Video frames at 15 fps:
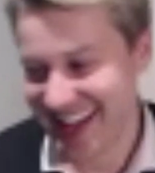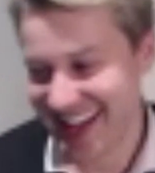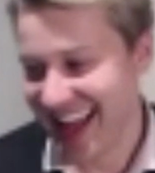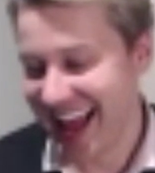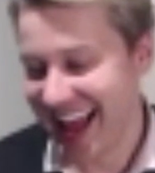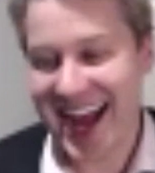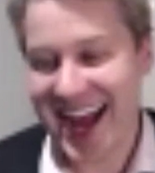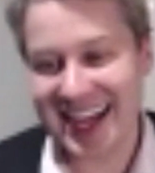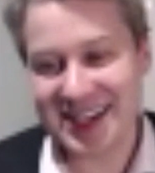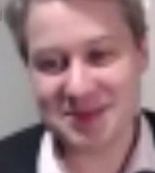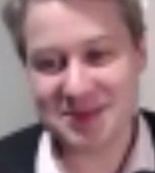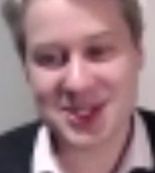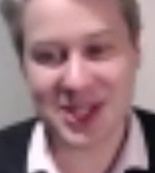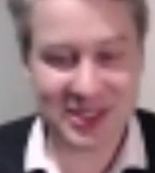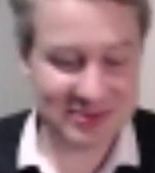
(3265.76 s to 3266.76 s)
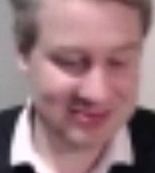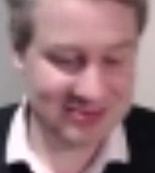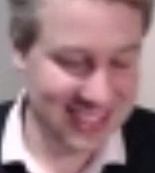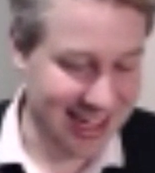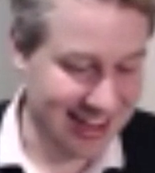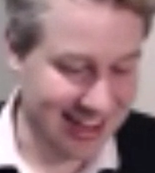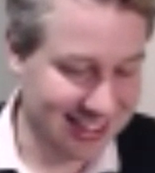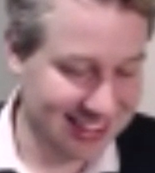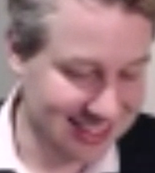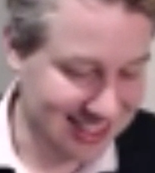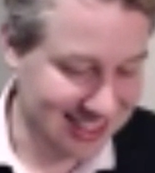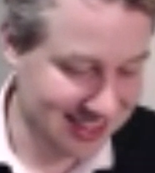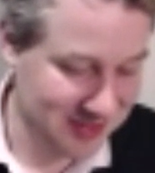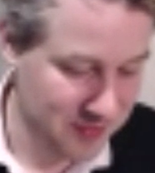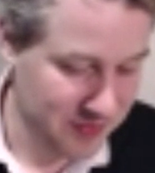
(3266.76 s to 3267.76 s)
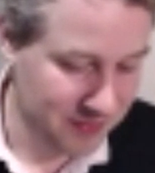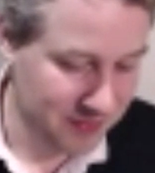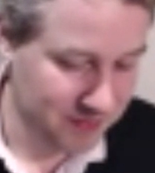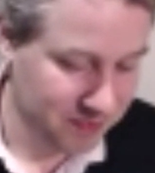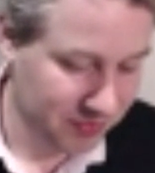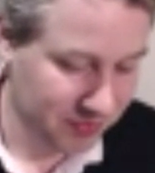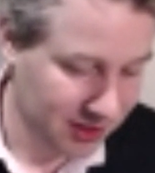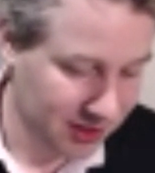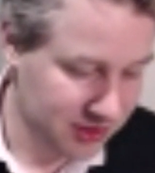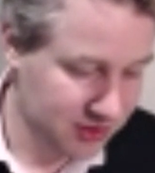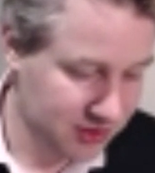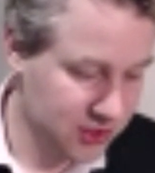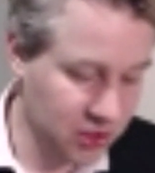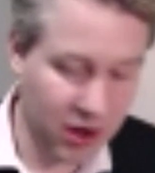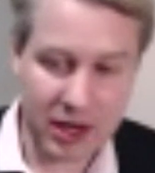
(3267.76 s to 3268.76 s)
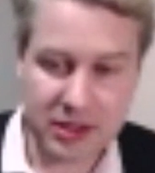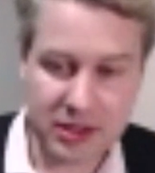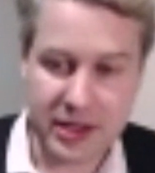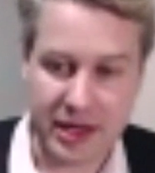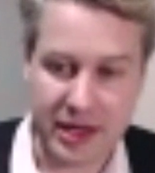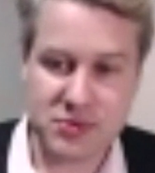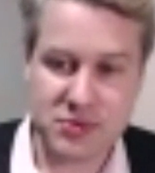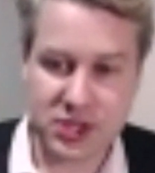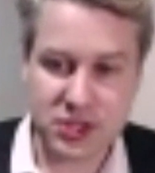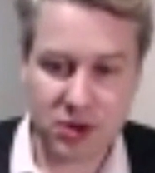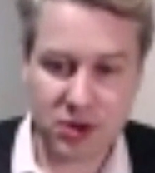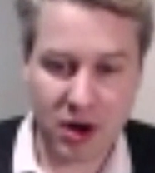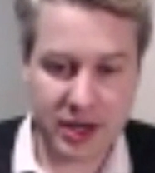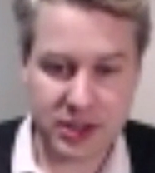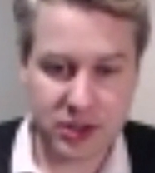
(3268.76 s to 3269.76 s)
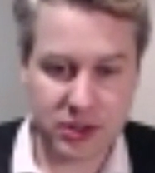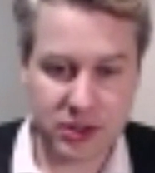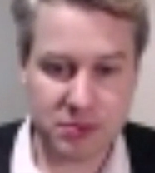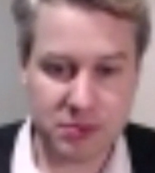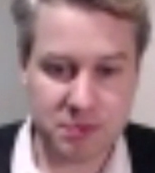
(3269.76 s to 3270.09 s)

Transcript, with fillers: Um, so yeah, trying yeah, just trying to do